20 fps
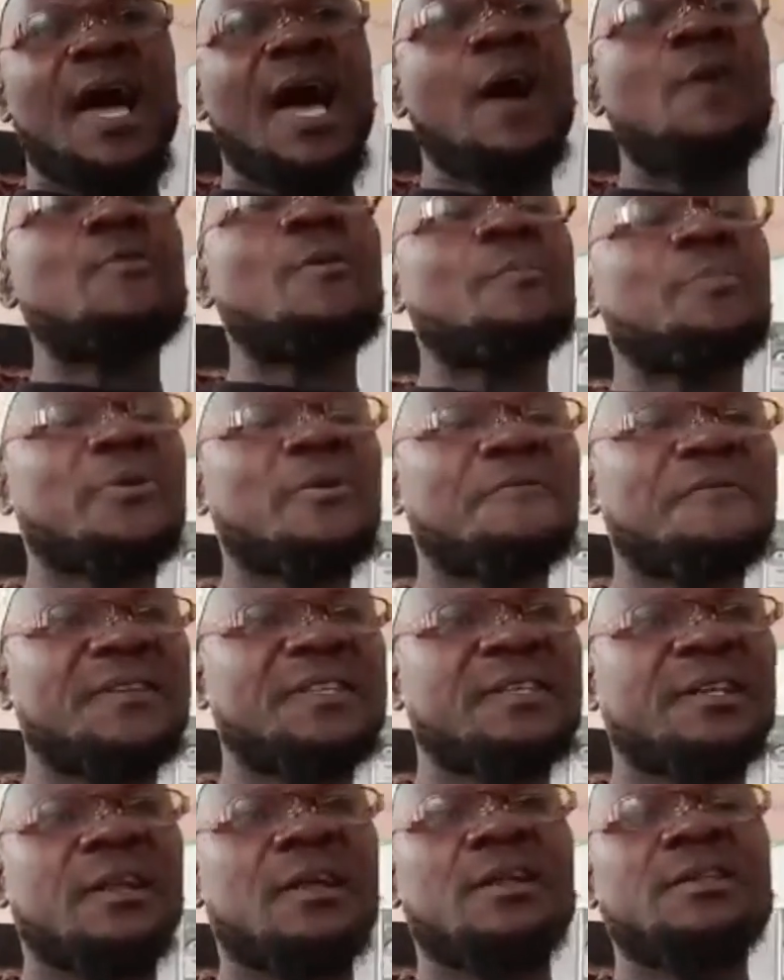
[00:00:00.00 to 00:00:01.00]
Our Prophet
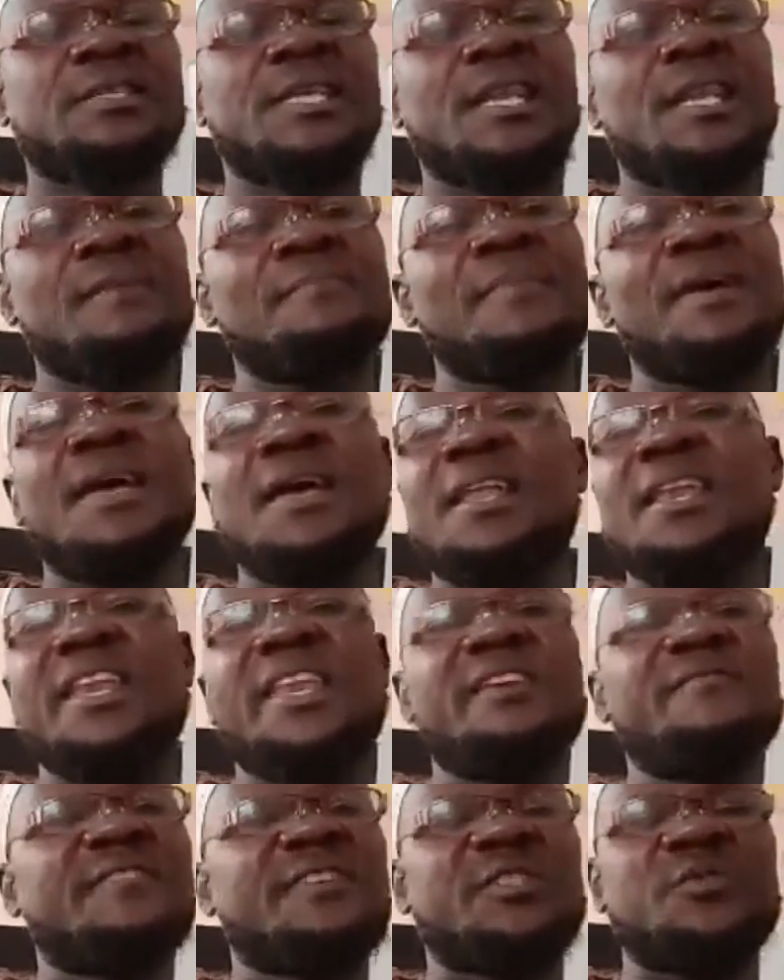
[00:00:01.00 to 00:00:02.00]
Wasallam
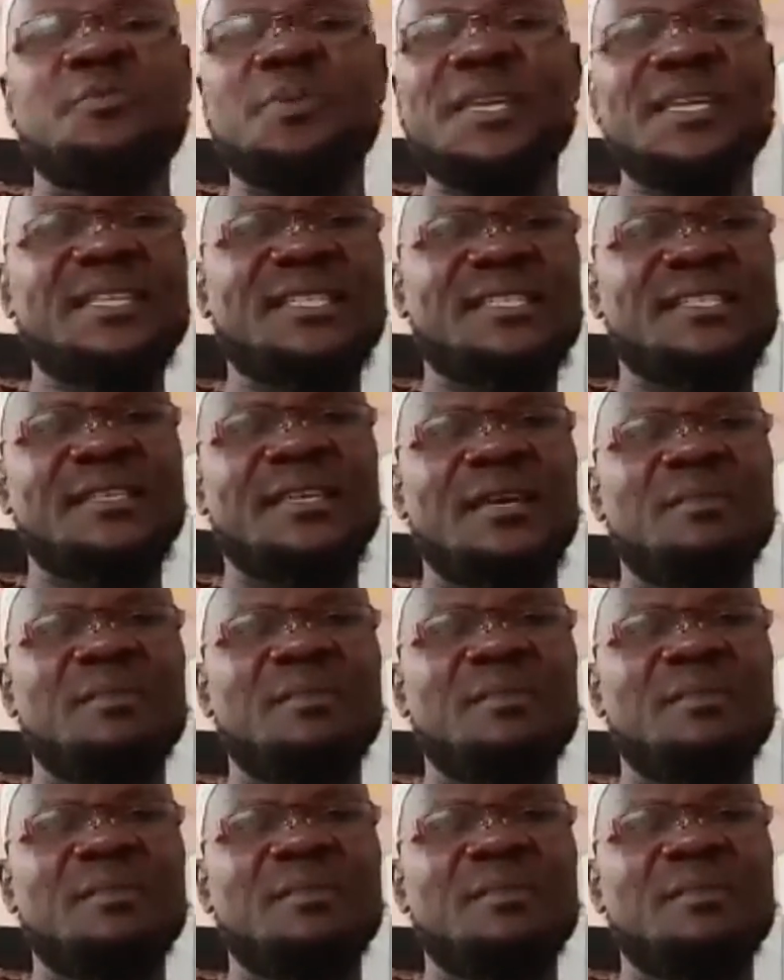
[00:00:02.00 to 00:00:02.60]
never speaks